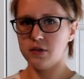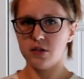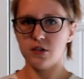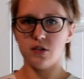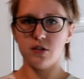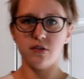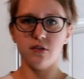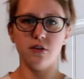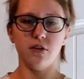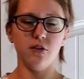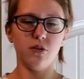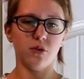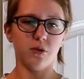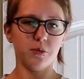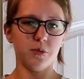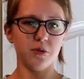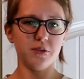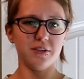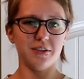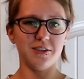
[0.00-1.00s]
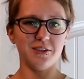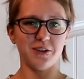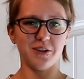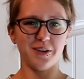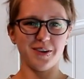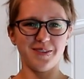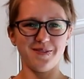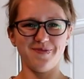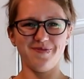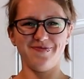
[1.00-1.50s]
It's just a normal
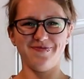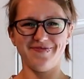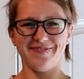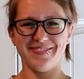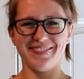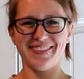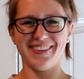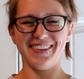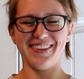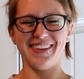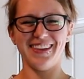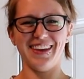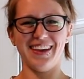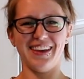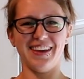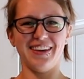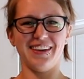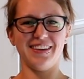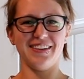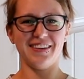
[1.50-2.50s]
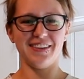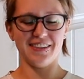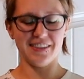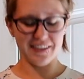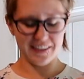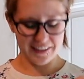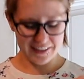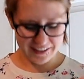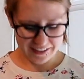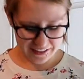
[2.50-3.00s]
t-shirt,
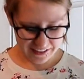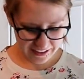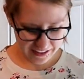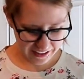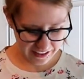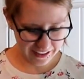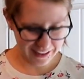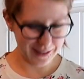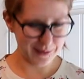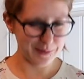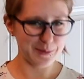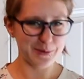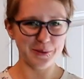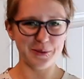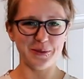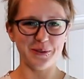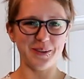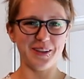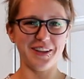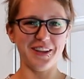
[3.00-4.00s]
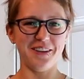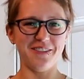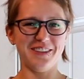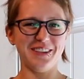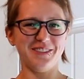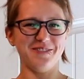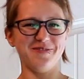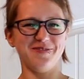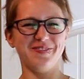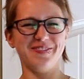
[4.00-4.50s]
and I absolutely
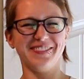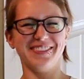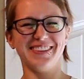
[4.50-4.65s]
love it.